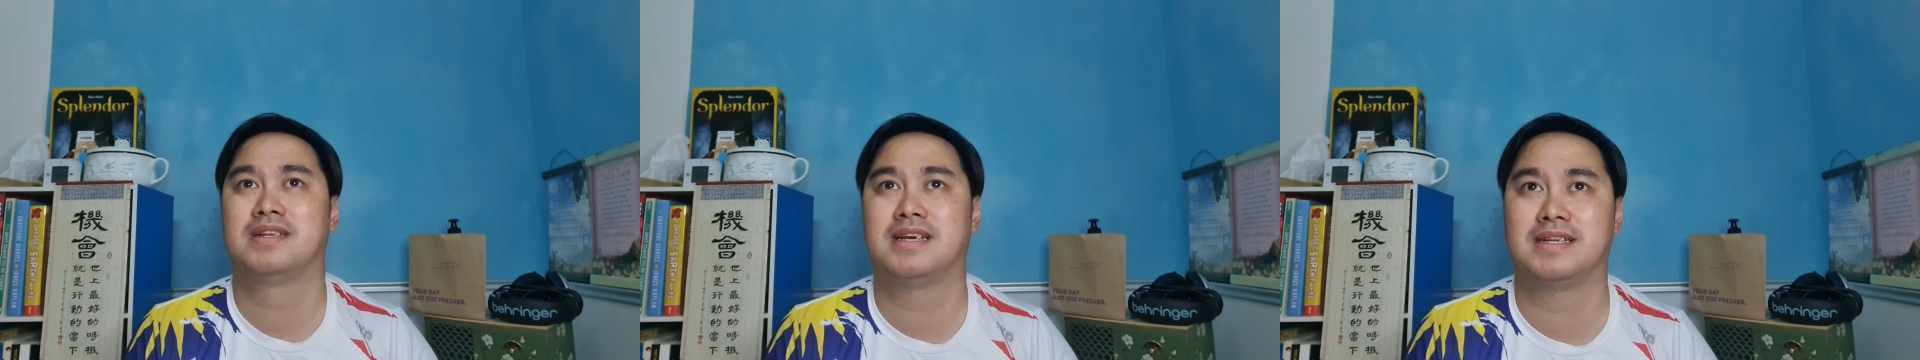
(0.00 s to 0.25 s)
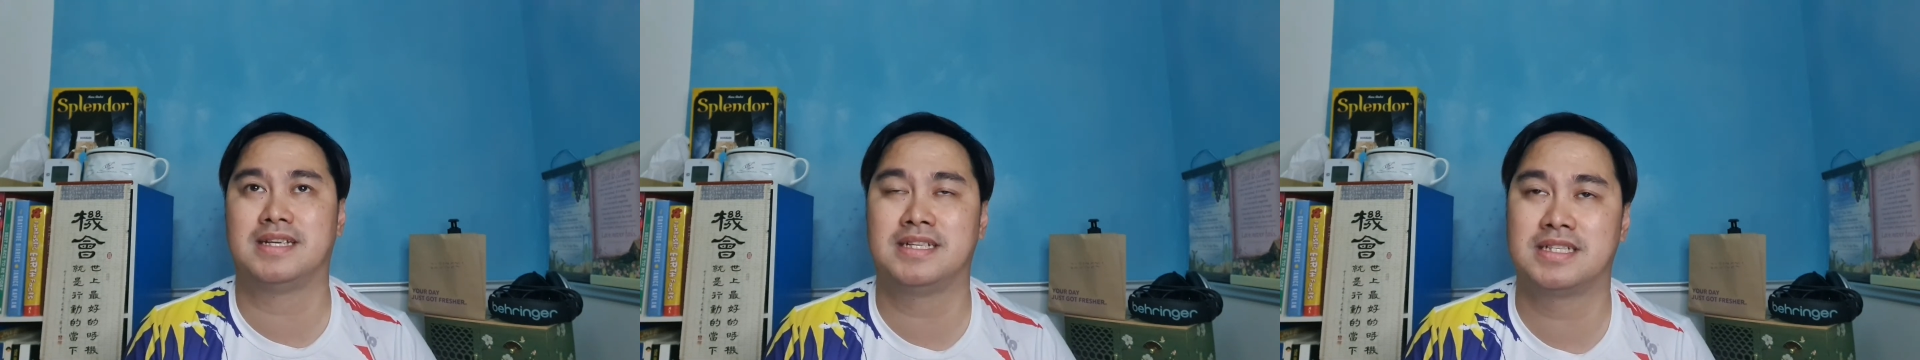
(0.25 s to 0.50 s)

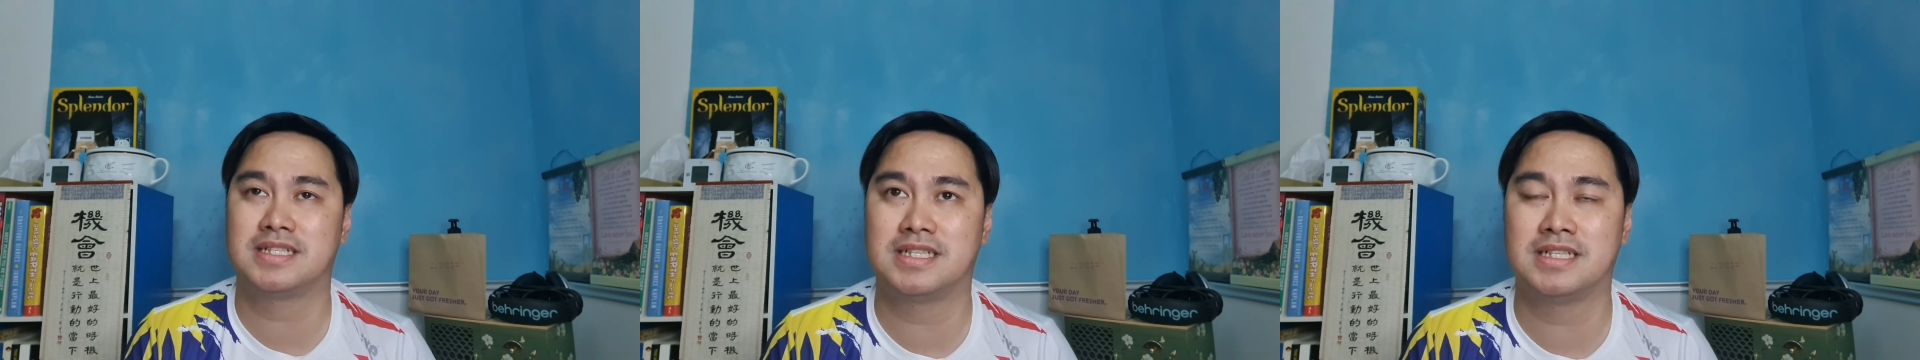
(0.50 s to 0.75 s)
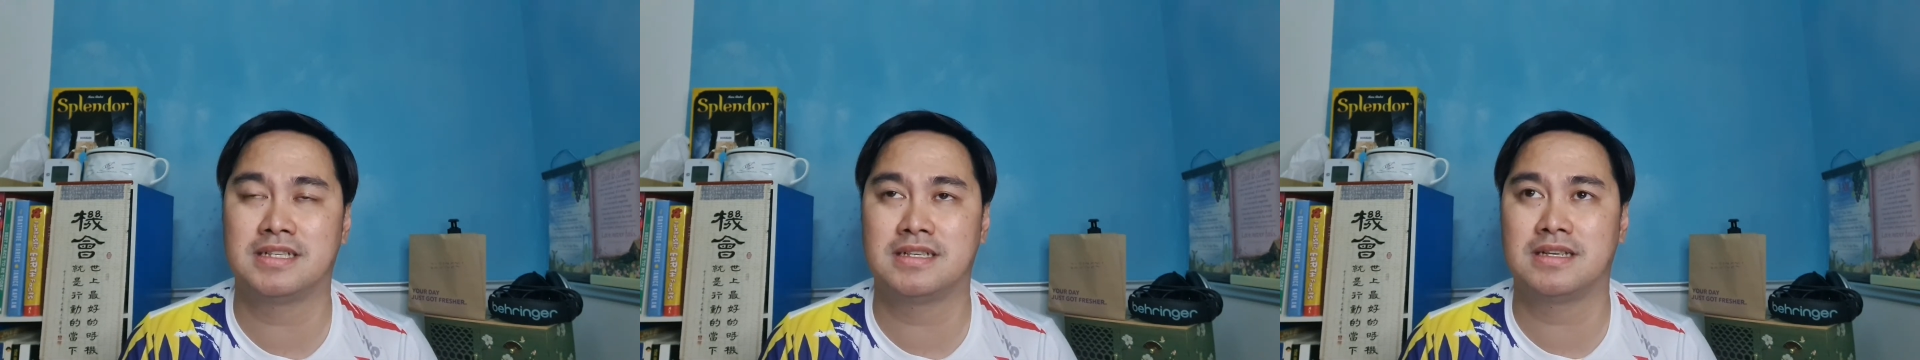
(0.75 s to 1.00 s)
that
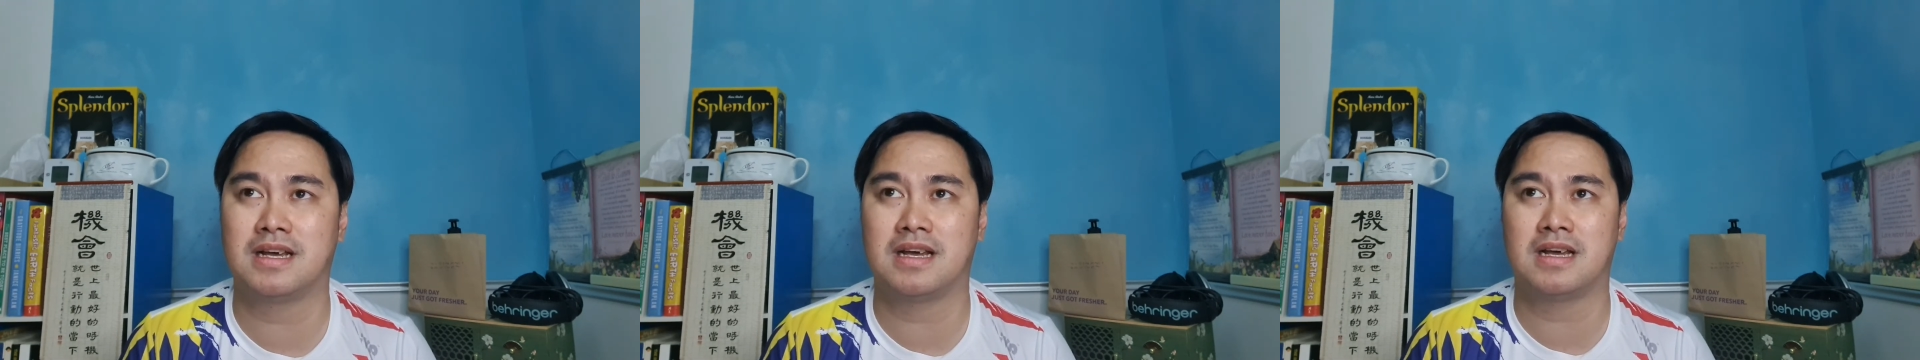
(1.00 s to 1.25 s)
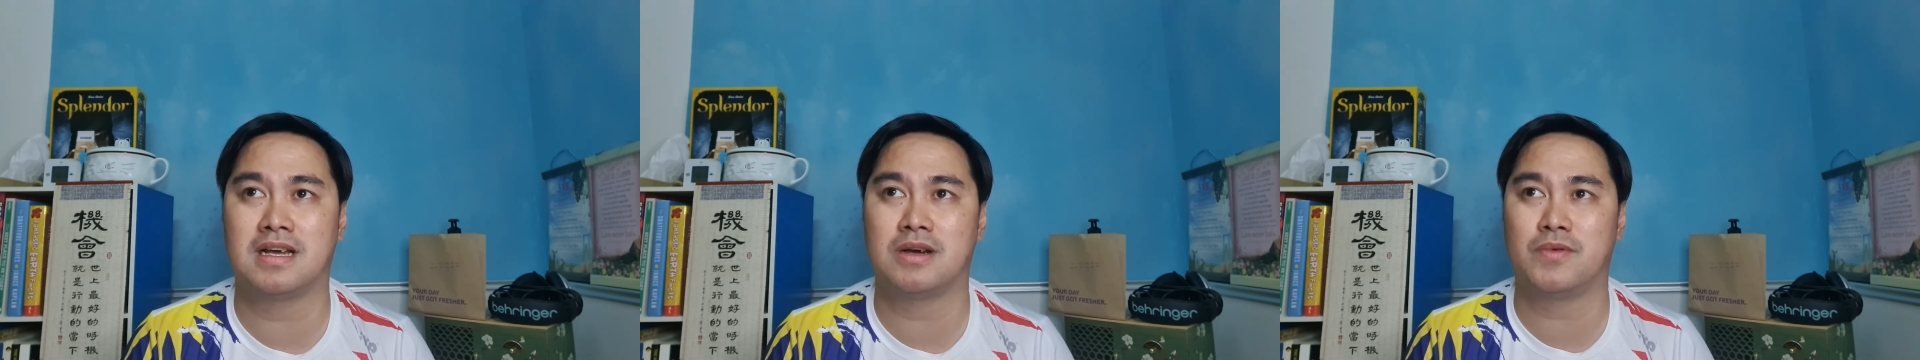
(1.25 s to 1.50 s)
incident
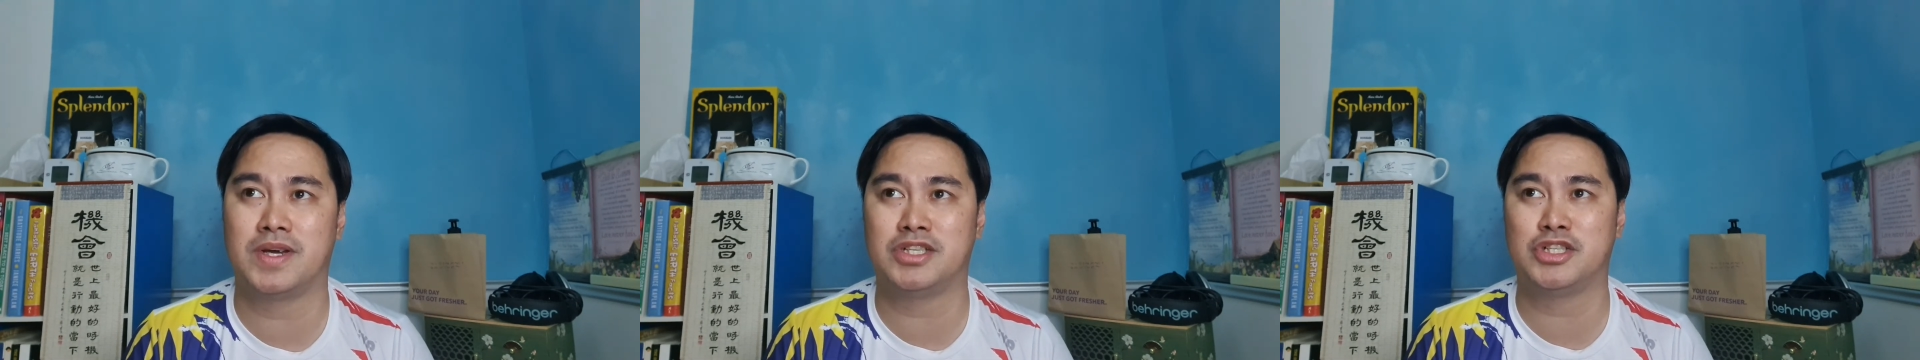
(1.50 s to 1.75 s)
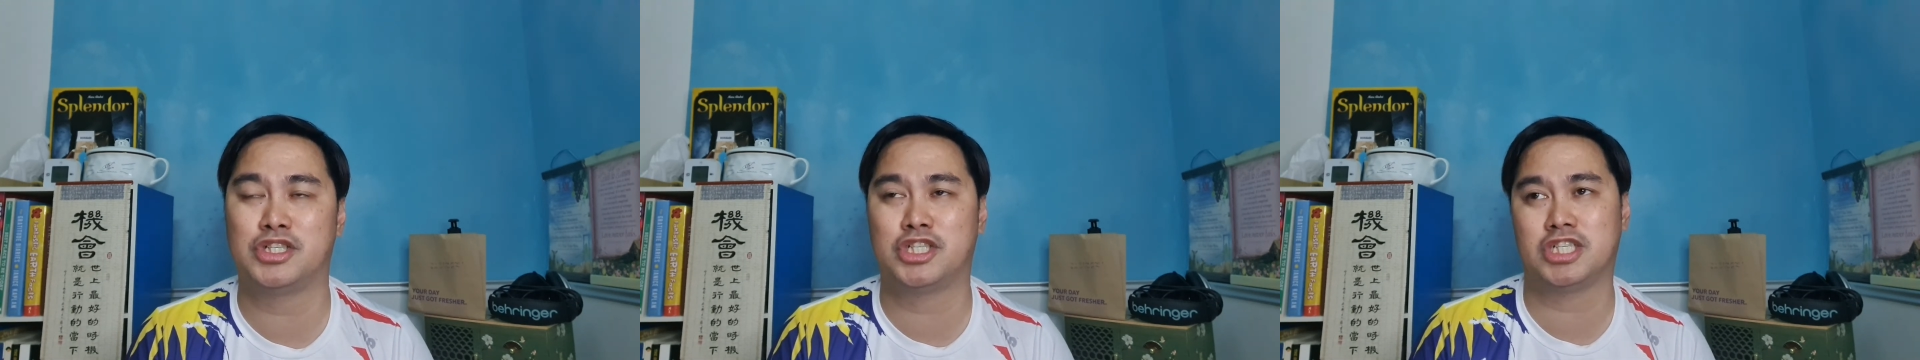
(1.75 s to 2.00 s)
uh,
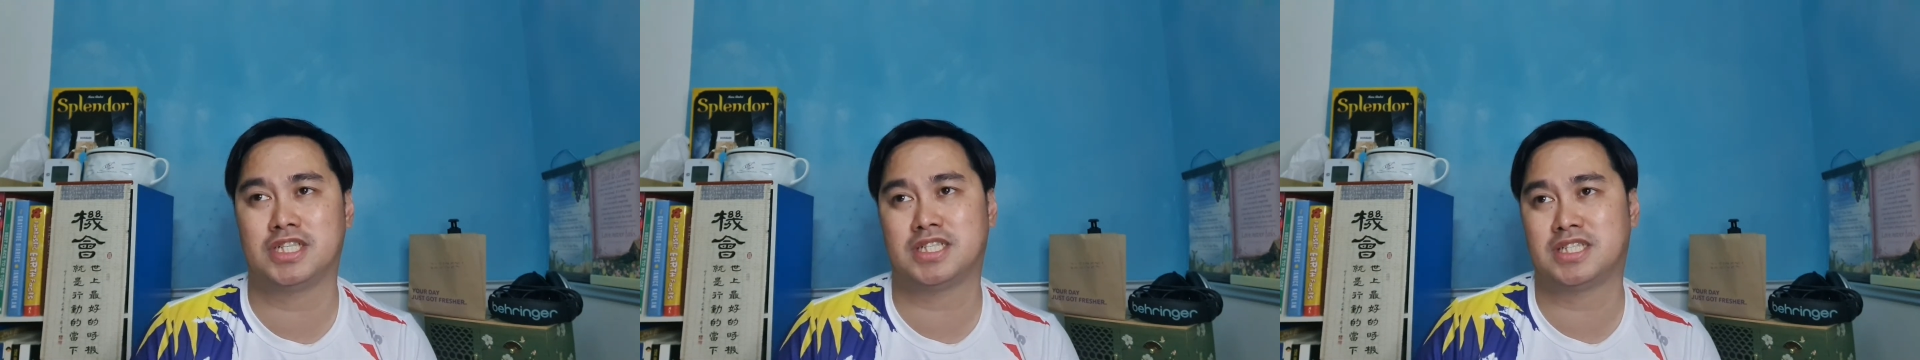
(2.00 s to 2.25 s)
when she